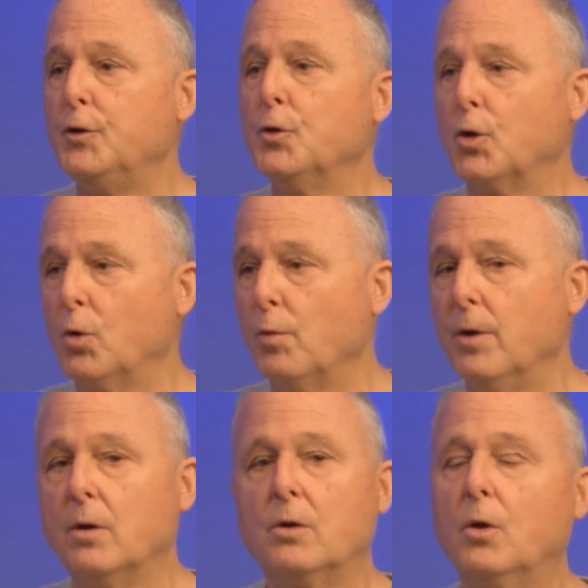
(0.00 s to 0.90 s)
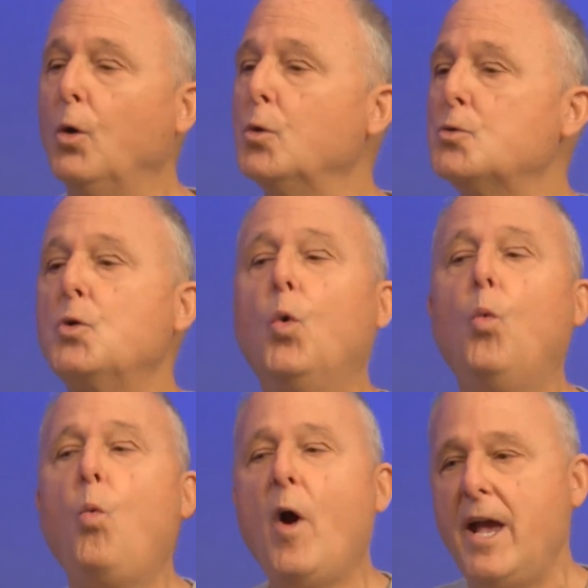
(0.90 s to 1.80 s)
your career goes
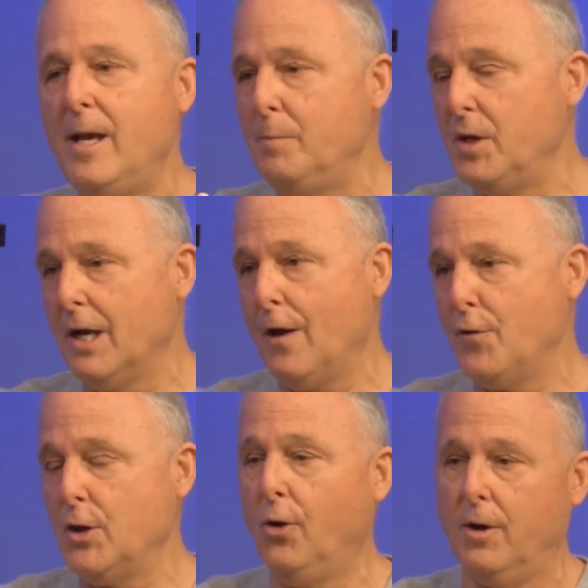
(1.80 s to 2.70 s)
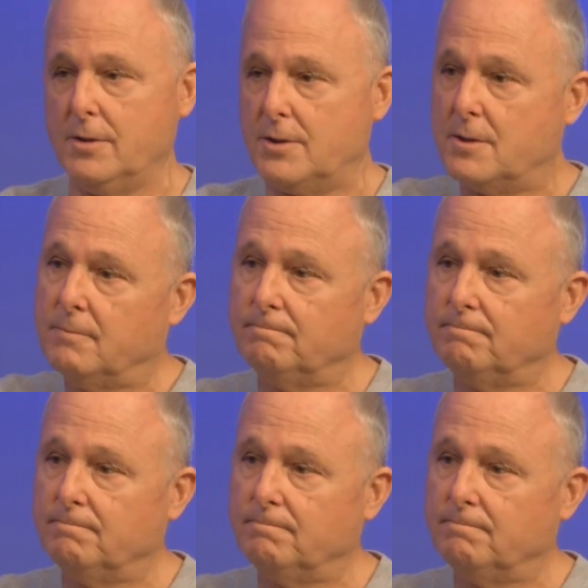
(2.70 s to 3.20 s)
way beyond the yards.